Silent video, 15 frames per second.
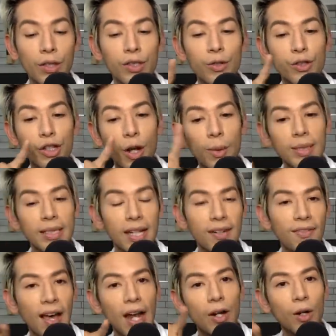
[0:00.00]
So she always kind
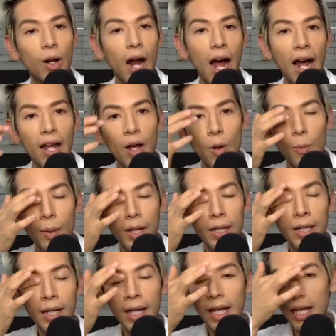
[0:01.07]
of had her eye
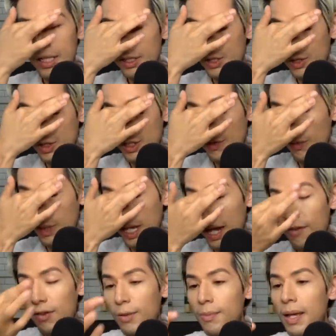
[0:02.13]
open in search of
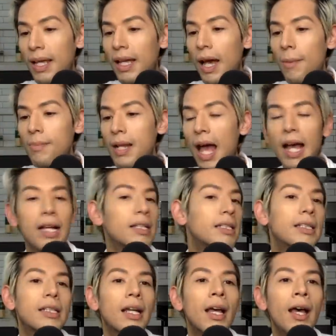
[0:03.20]
whatever may come
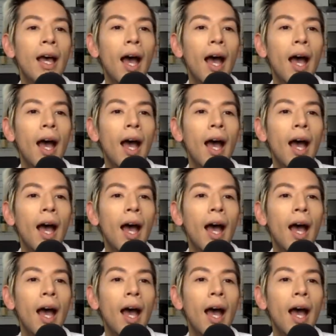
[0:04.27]
next.